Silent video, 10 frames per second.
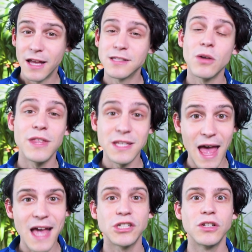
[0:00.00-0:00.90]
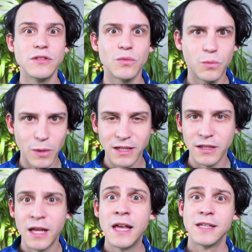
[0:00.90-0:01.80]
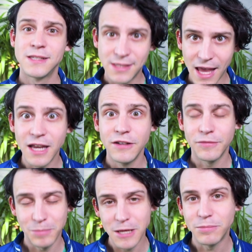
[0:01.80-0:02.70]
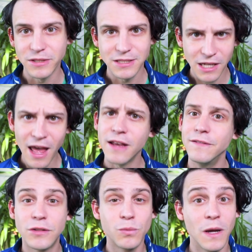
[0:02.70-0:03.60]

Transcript: and so these actions will save people's lives,